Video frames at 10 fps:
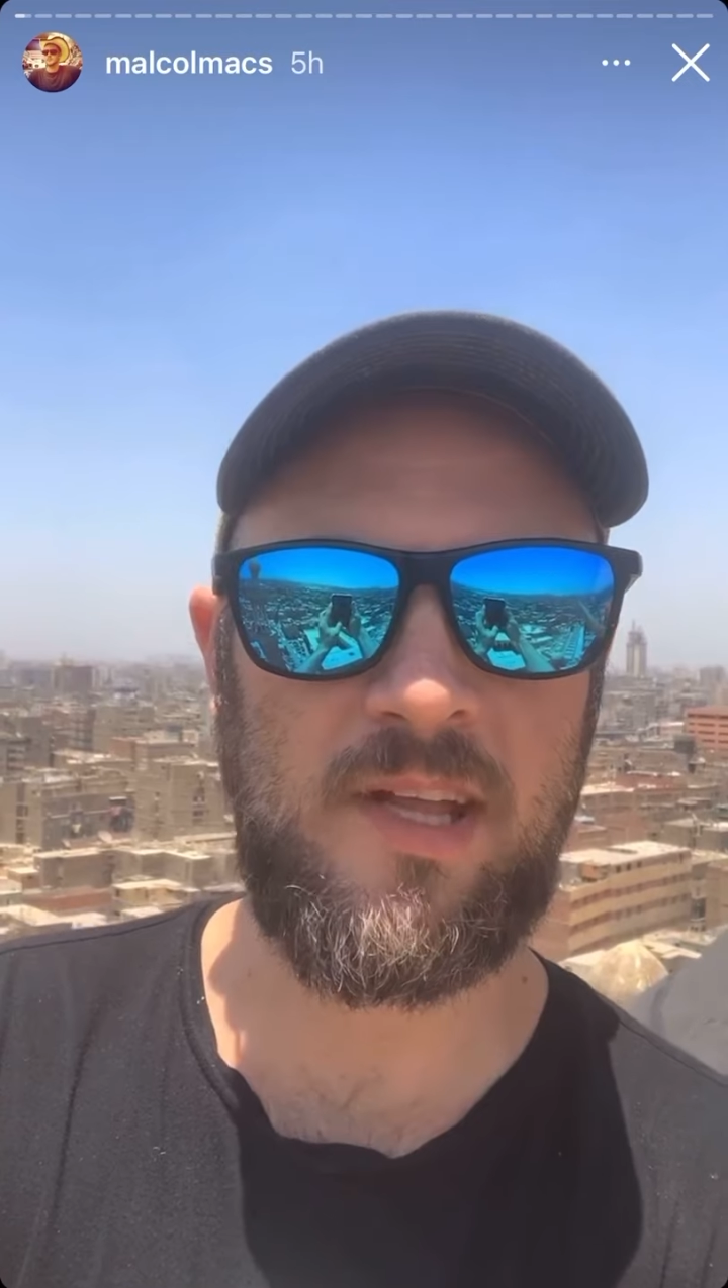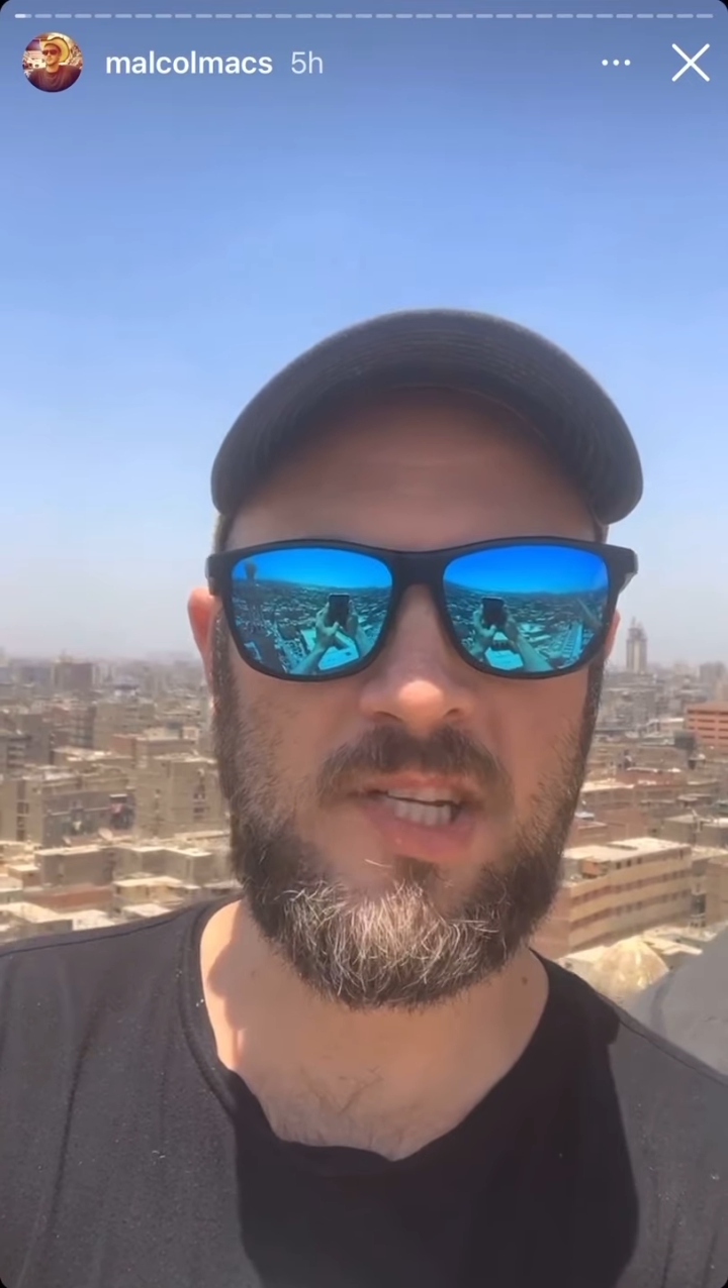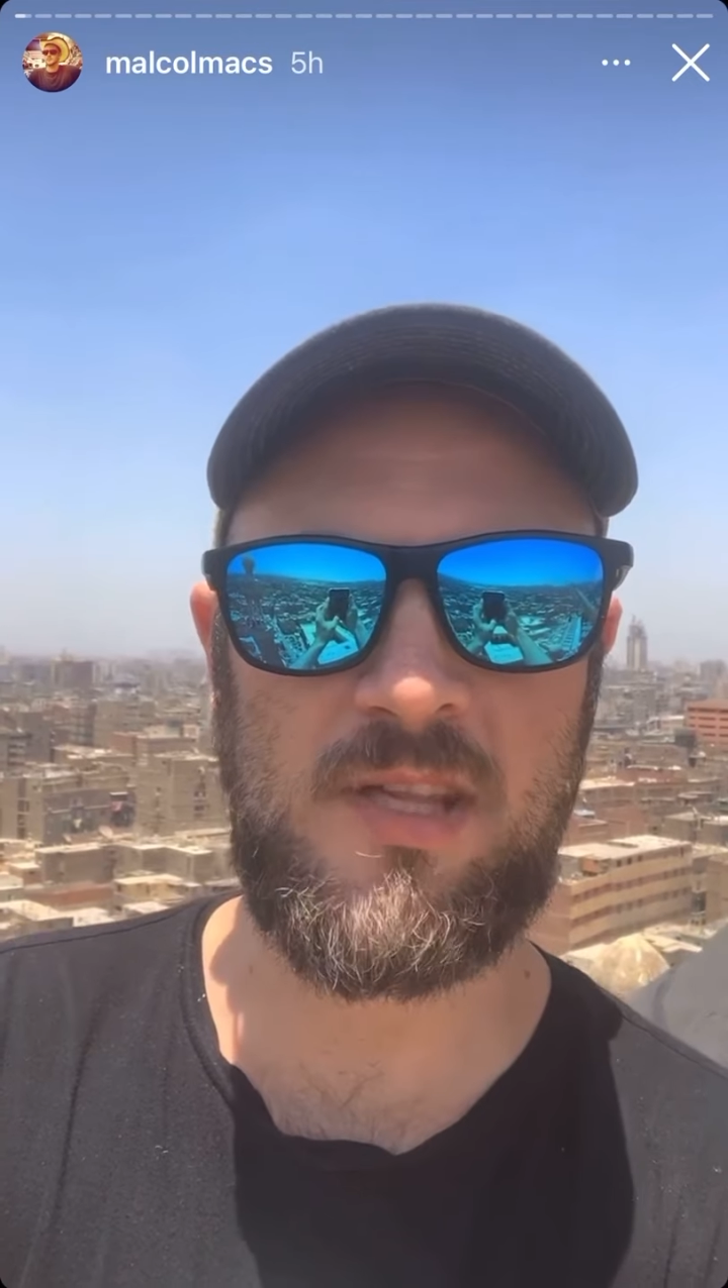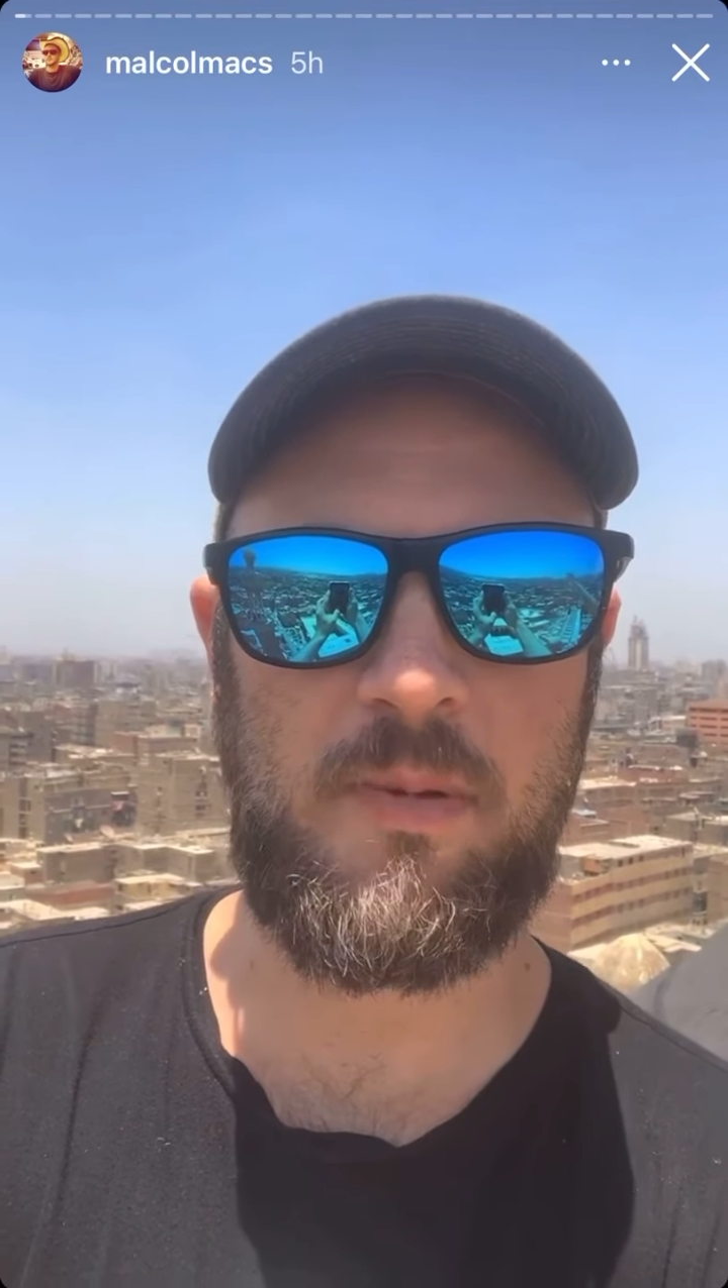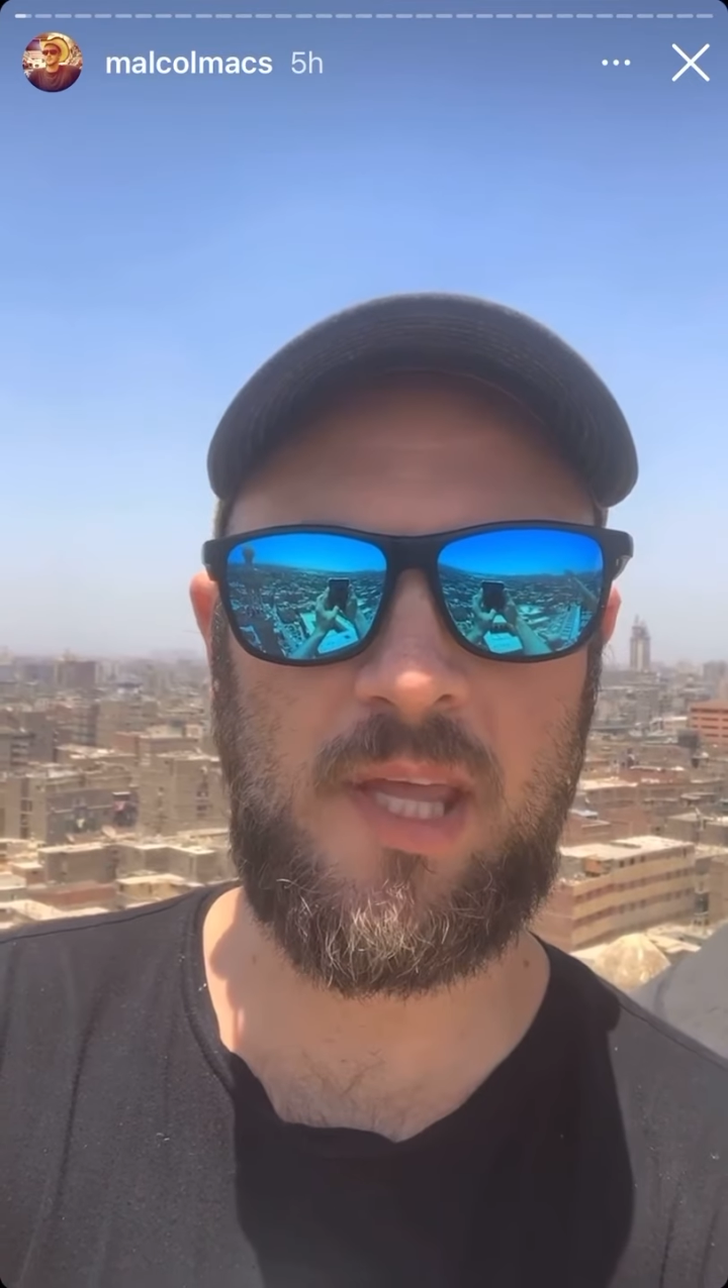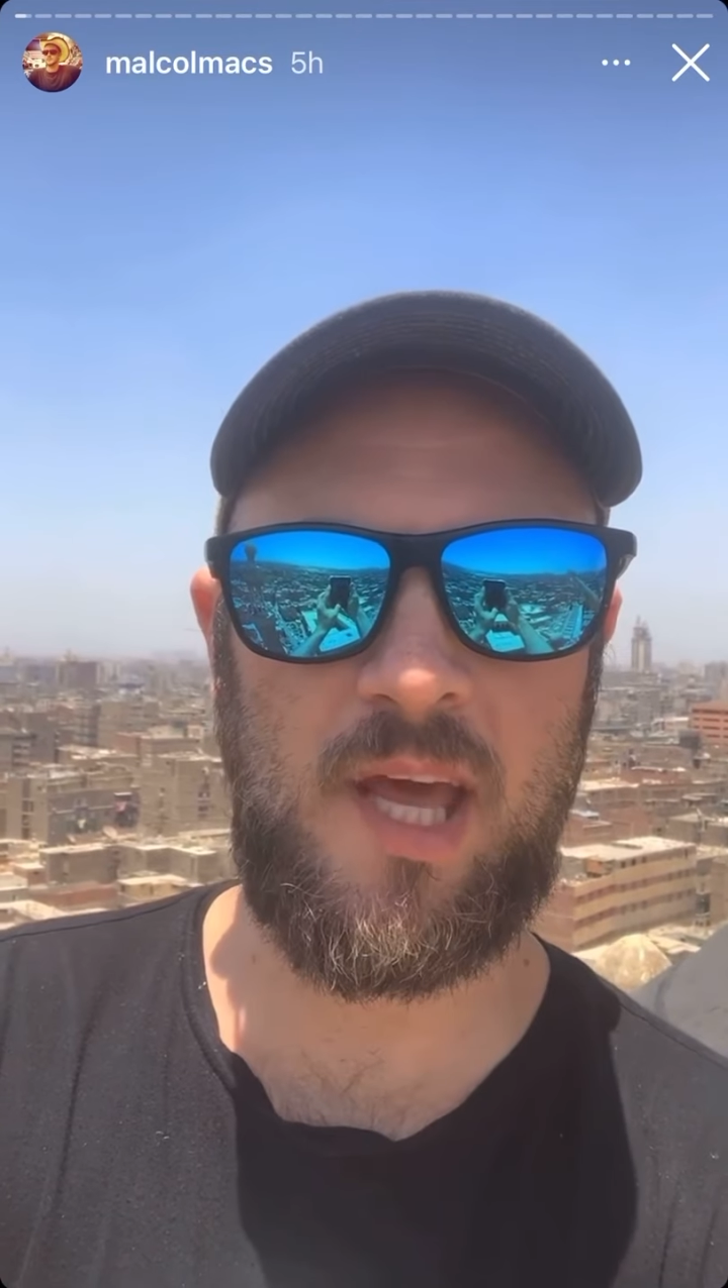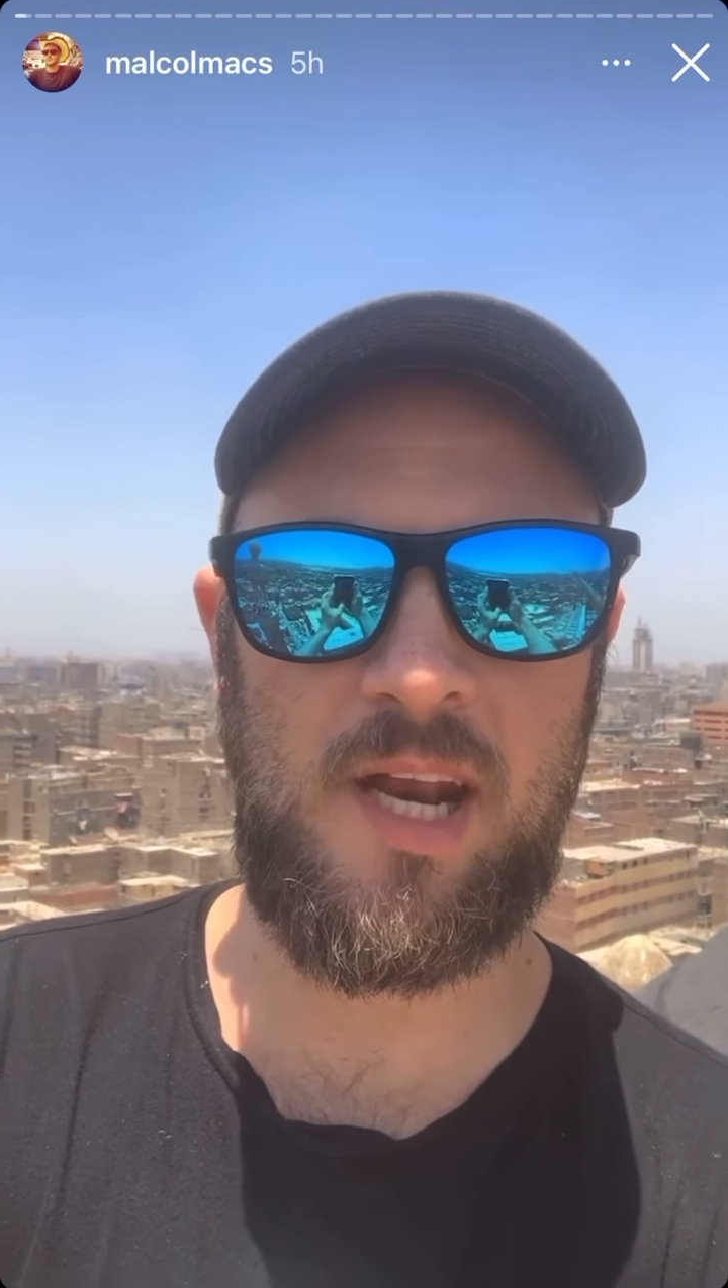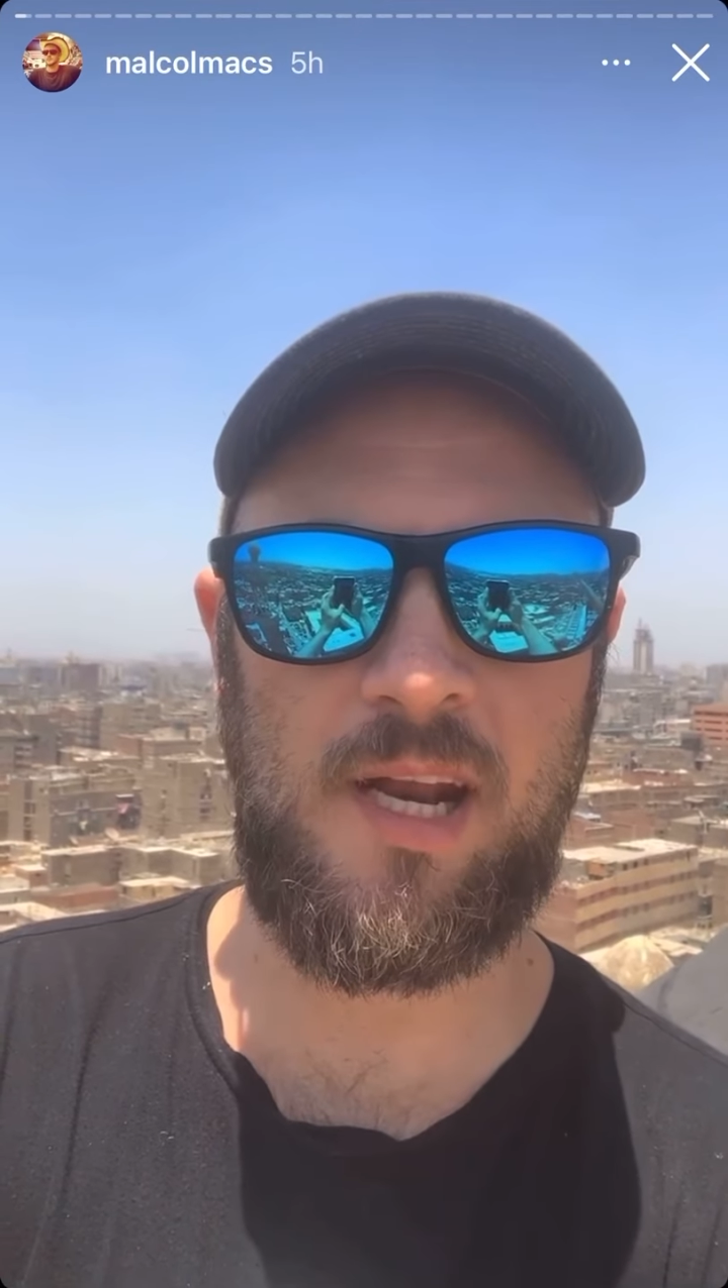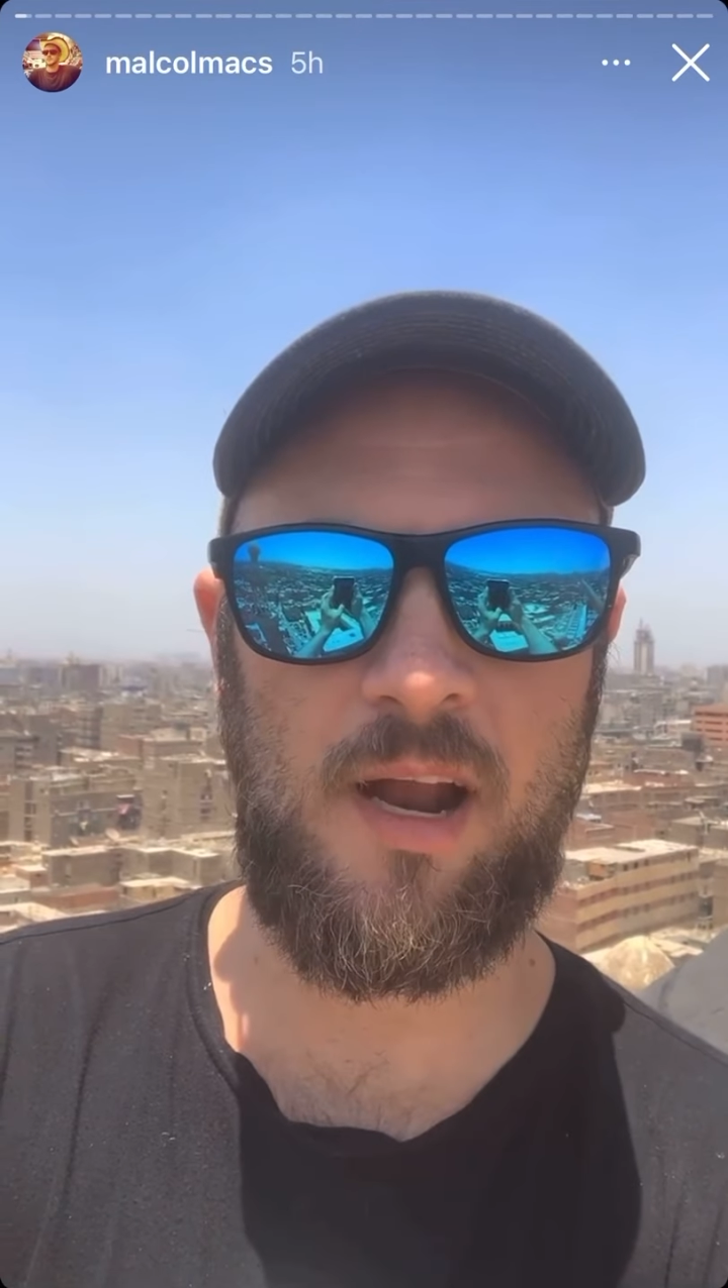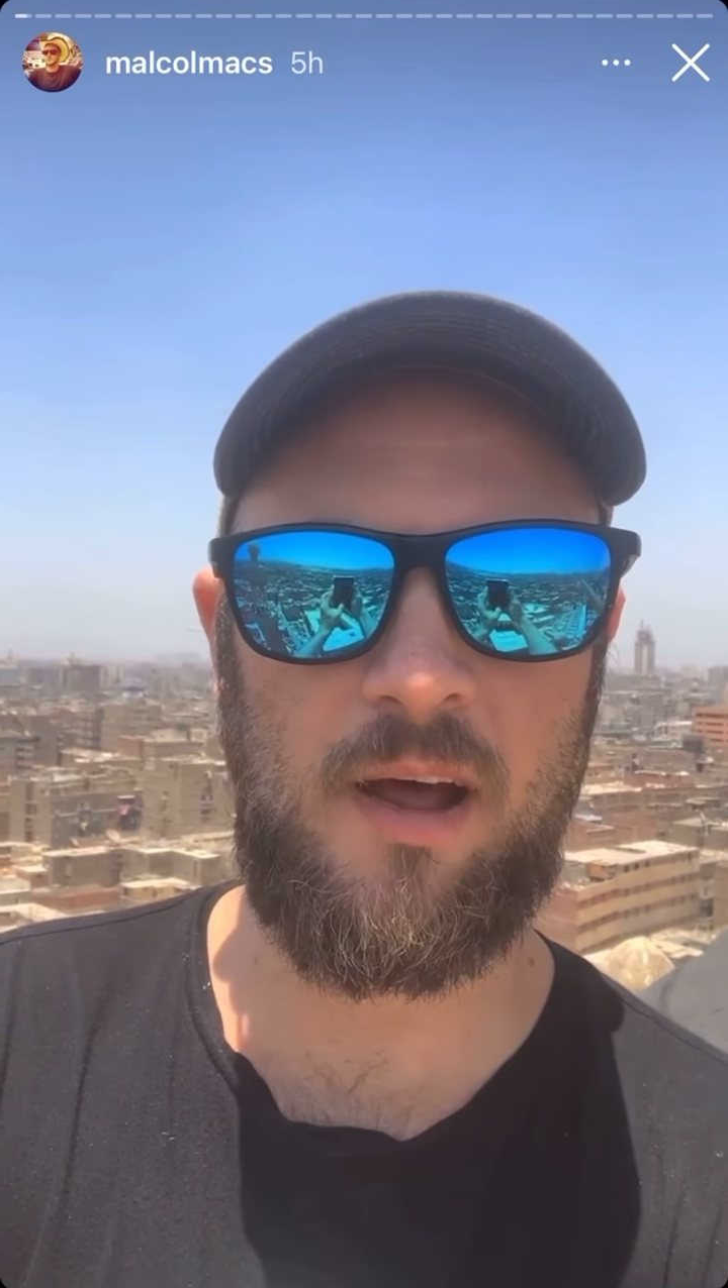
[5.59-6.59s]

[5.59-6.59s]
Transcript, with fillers: this is the beginning